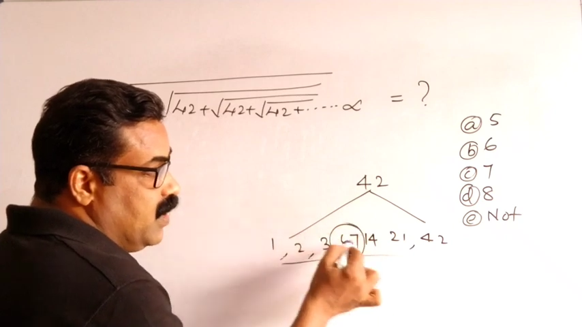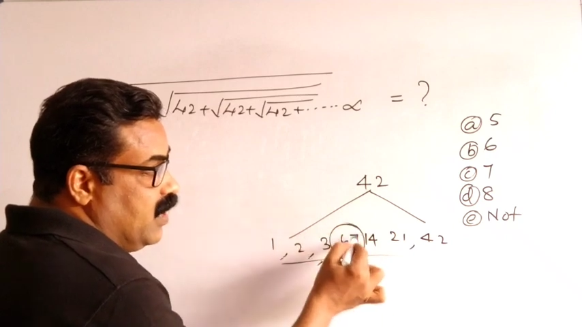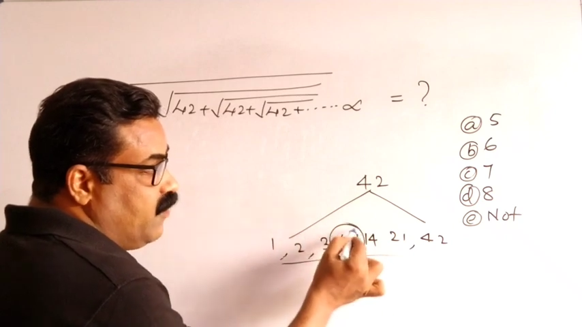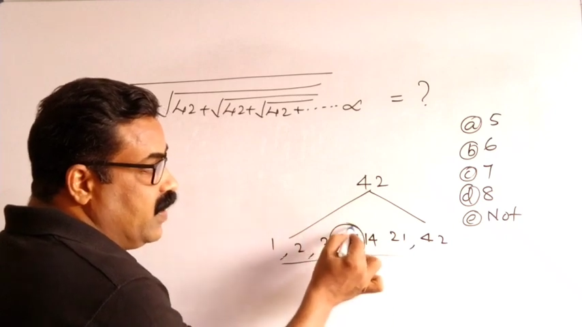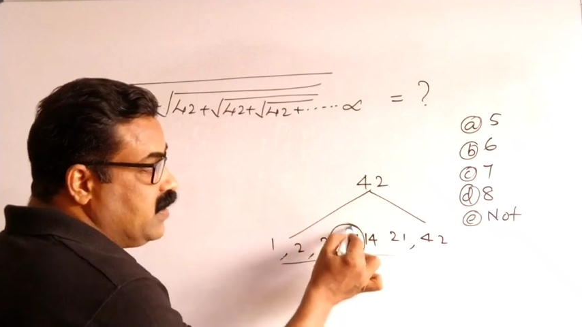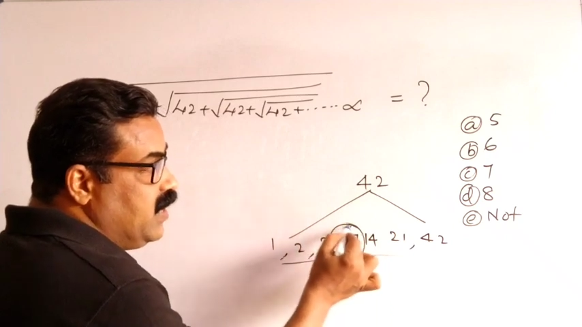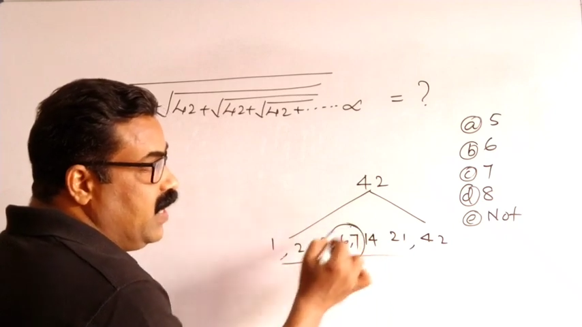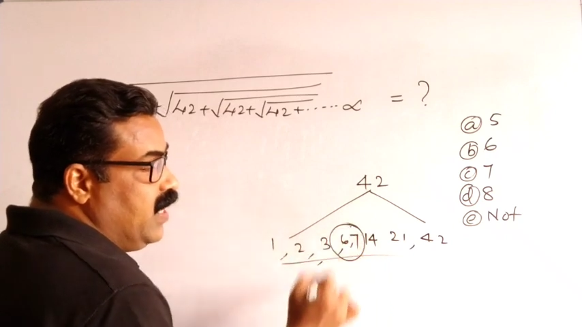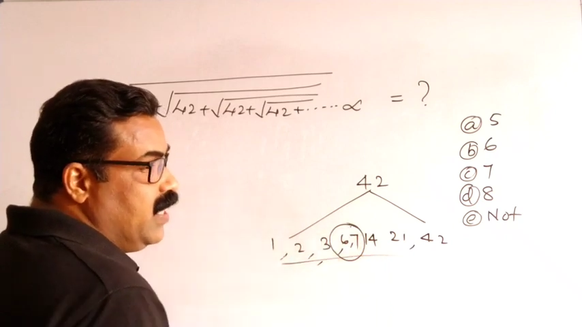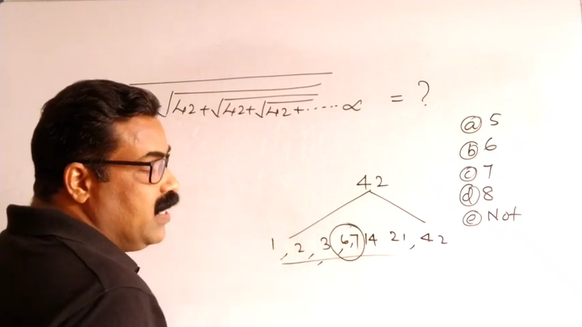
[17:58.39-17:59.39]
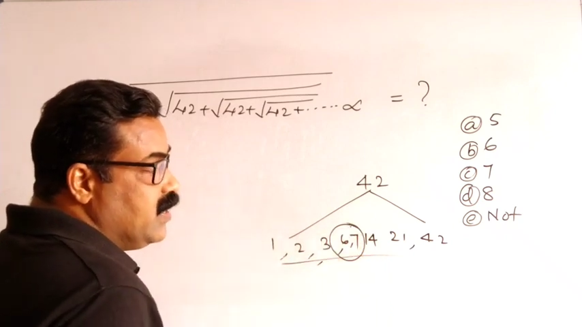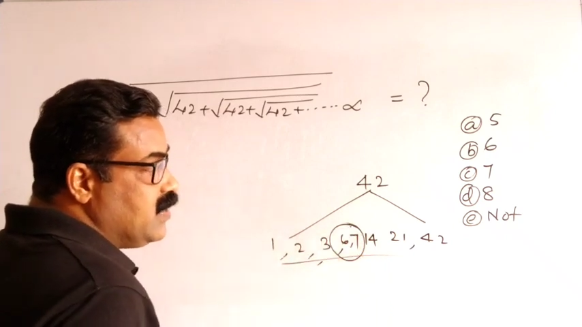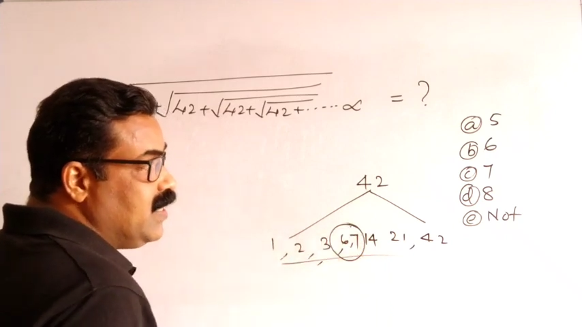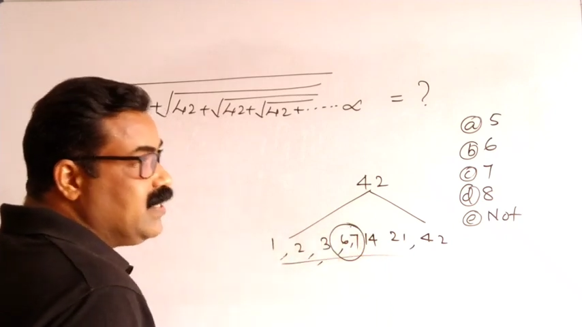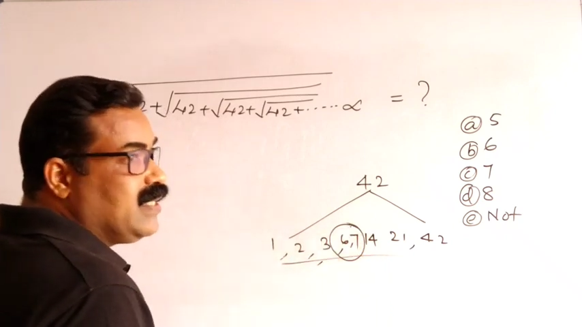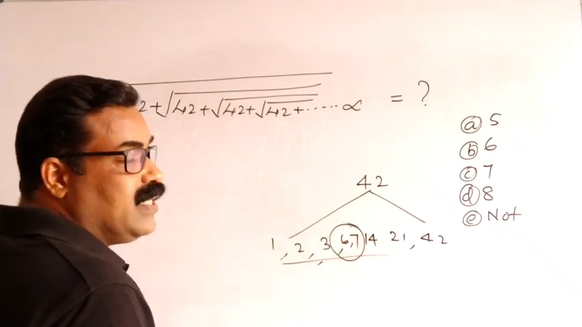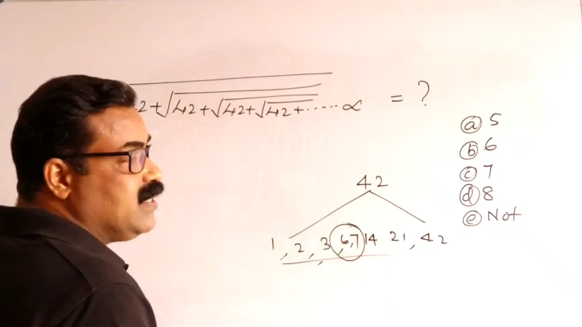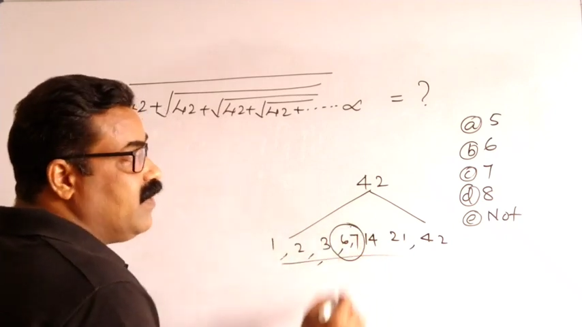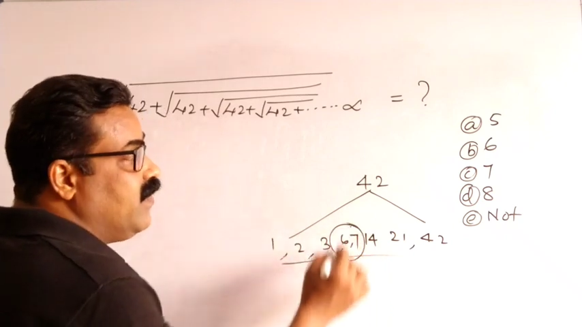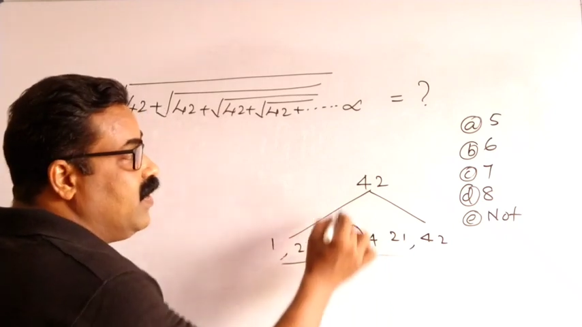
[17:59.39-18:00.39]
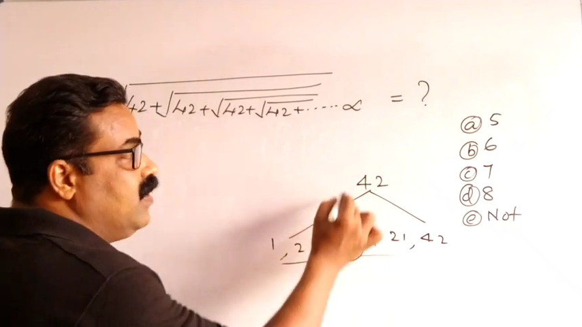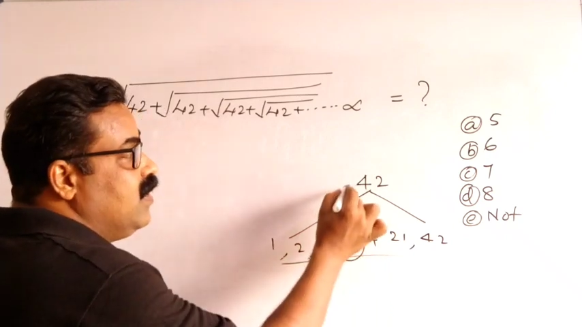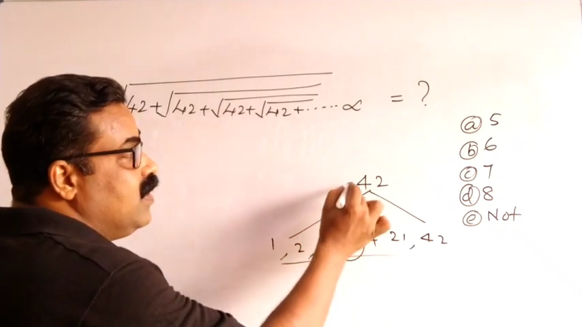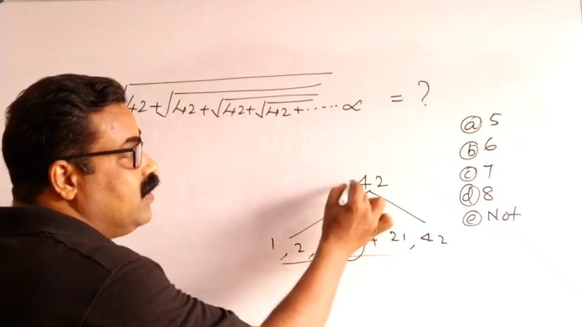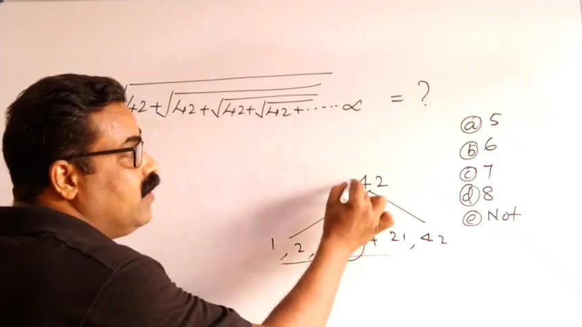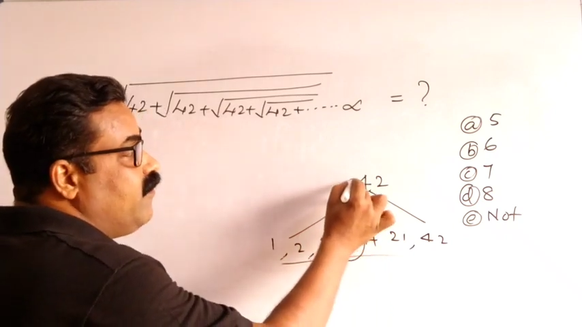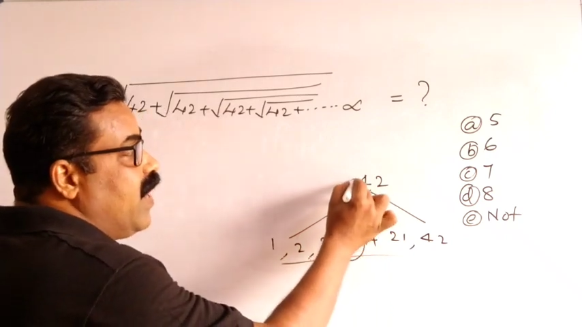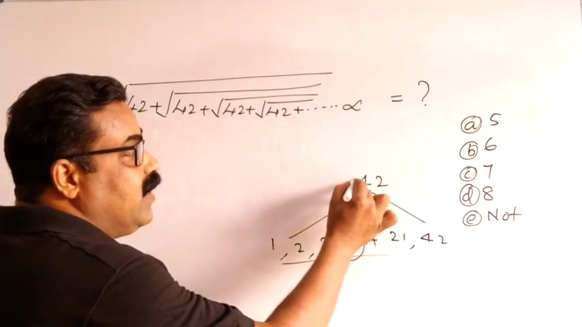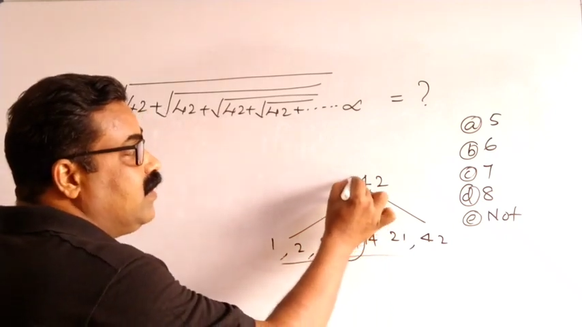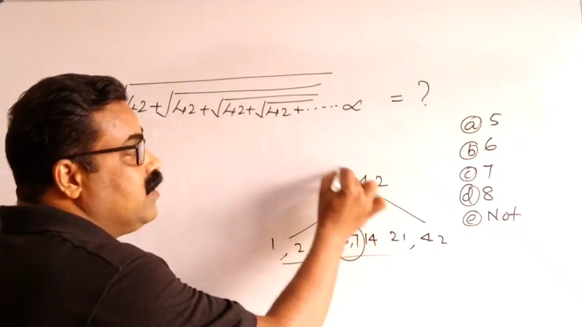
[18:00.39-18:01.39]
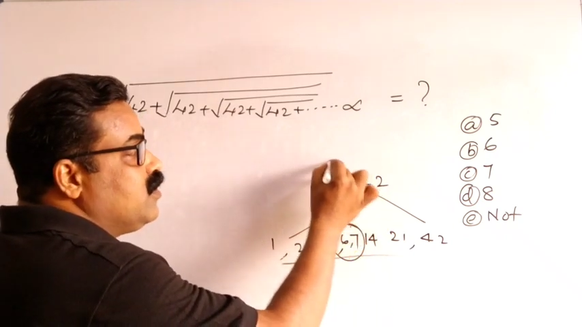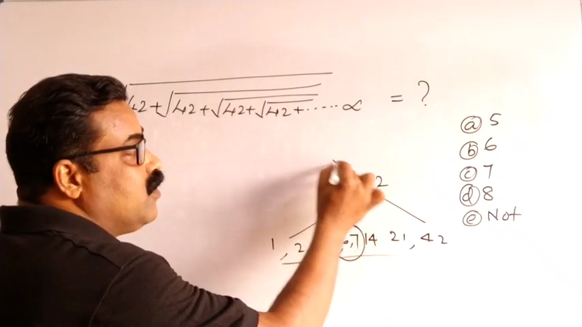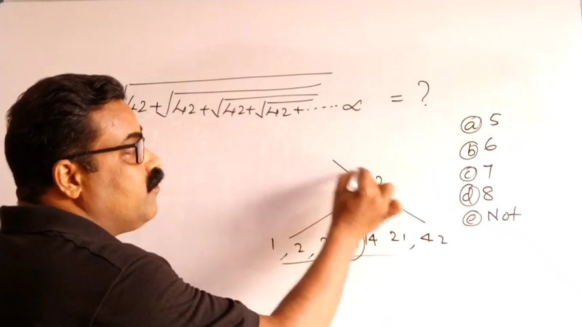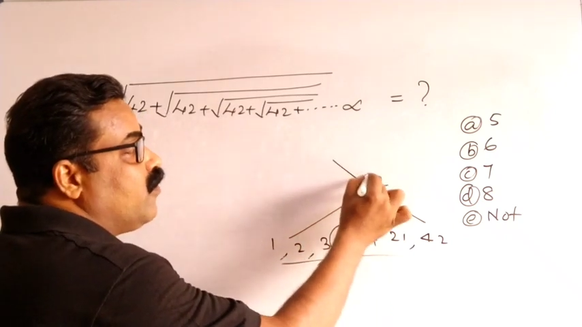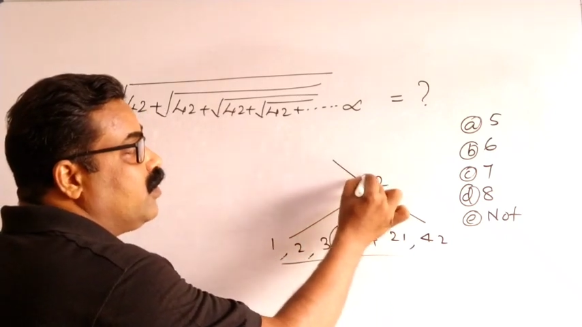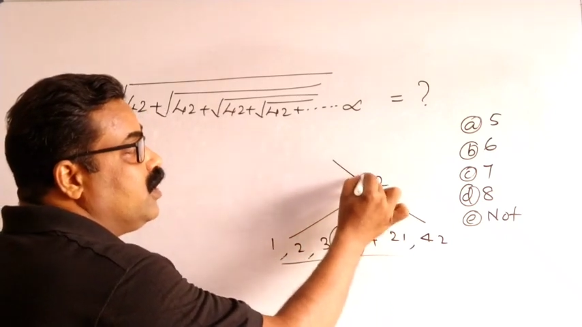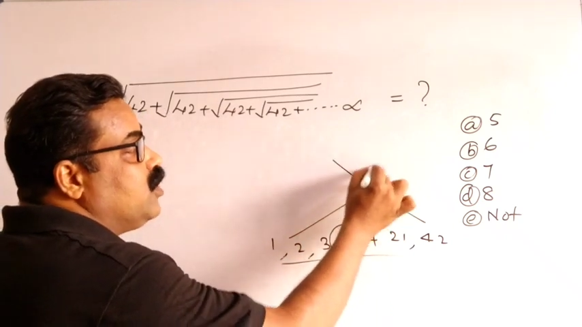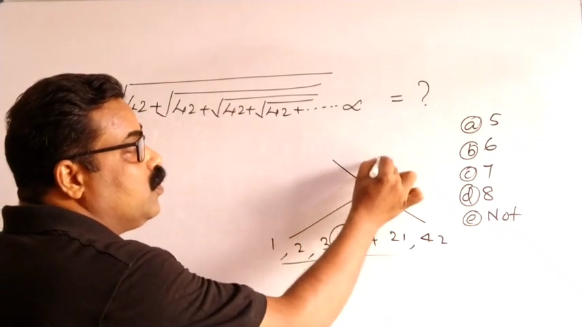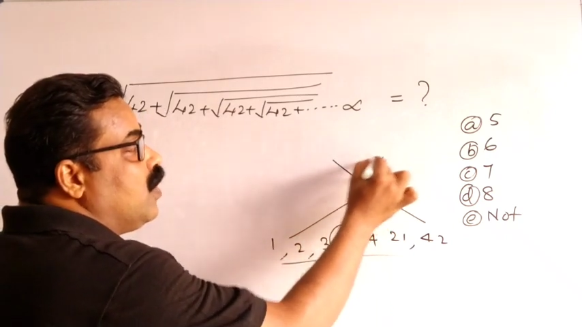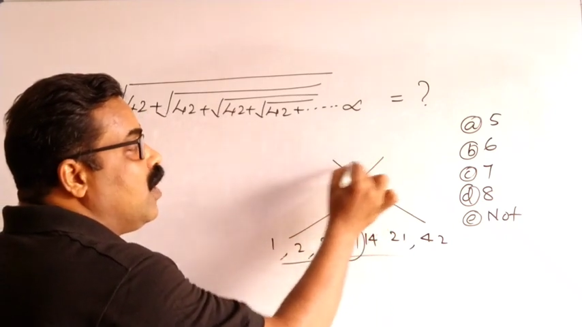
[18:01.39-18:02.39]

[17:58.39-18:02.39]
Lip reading: if I see 6 and 7, the factors of 42